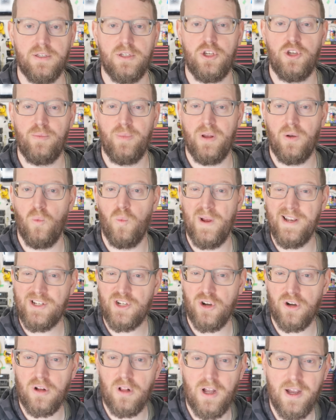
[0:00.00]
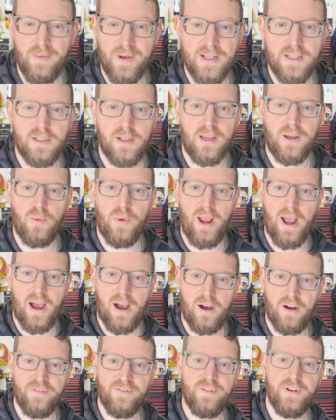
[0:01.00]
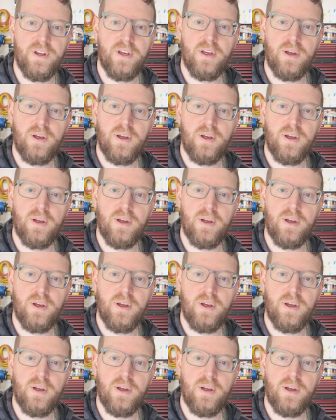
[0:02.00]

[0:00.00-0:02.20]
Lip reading: humid winter climates like we have